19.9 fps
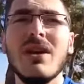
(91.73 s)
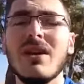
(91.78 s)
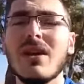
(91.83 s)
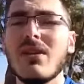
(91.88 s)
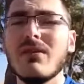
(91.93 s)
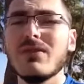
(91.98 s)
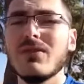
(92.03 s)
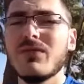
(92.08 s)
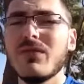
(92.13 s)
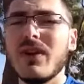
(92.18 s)

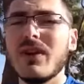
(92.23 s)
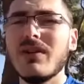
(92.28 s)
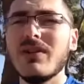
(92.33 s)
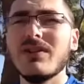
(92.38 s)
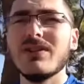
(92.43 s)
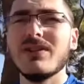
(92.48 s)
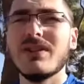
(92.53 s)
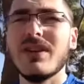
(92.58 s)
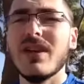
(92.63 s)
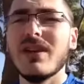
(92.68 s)
Now, as far
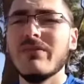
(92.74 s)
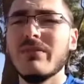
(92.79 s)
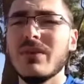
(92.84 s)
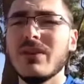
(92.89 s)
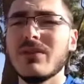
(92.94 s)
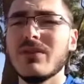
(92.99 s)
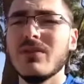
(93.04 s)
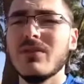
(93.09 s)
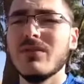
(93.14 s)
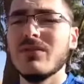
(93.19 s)
as
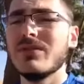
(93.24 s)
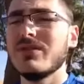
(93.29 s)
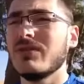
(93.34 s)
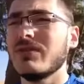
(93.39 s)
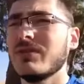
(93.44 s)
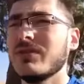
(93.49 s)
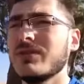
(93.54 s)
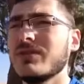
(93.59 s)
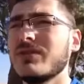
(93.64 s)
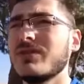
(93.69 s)
Albion and Lawrence
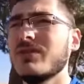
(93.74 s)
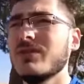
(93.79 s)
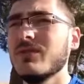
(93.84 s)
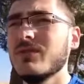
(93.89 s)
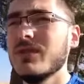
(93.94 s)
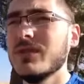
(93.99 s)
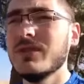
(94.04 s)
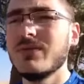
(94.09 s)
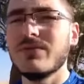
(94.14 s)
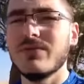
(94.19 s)
are concerned,
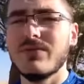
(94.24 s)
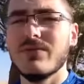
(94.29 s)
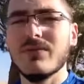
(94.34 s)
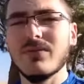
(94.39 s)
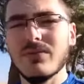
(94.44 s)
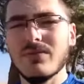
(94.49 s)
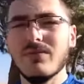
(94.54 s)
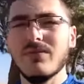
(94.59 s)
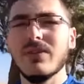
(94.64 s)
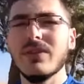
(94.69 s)
with
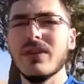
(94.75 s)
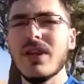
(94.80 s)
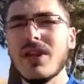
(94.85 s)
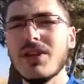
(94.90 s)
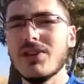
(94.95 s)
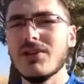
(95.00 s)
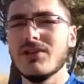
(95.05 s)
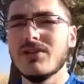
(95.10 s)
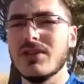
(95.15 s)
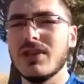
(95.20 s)

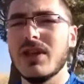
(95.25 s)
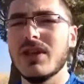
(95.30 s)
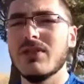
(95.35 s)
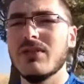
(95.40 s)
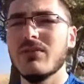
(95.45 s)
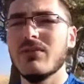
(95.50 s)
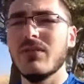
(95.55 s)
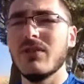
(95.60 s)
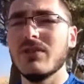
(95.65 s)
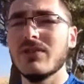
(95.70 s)
relation to
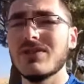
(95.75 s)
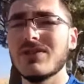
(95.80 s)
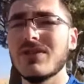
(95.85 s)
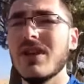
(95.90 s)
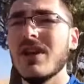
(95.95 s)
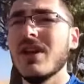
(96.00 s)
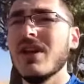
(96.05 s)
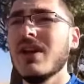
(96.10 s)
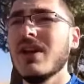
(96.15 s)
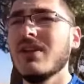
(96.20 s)
Karatbars,
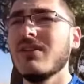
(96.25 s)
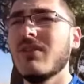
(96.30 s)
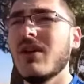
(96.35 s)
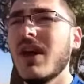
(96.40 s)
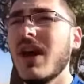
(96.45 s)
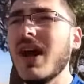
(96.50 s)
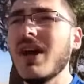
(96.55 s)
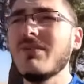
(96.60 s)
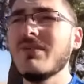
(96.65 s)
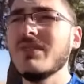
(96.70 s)
you know,
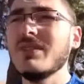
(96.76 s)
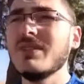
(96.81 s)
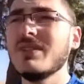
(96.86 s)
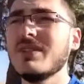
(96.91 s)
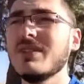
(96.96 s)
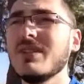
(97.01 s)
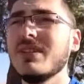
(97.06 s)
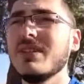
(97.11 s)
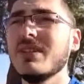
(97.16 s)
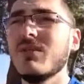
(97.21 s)
I haven't
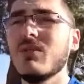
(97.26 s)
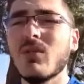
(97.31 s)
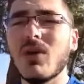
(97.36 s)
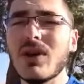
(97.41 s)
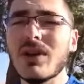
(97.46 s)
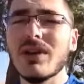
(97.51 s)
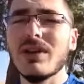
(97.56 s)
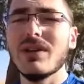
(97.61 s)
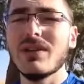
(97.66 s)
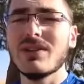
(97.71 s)
seen a
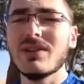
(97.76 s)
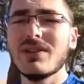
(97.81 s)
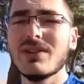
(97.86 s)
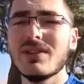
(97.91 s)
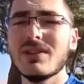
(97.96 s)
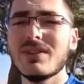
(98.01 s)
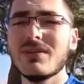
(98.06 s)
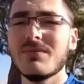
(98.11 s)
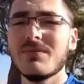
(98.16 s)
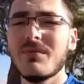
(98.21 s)
marketing
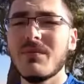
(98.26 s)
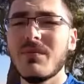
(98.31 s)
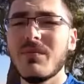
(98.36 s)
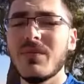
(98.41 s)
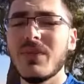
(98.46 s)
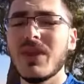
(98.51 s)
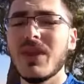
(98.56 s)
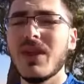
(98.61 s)
system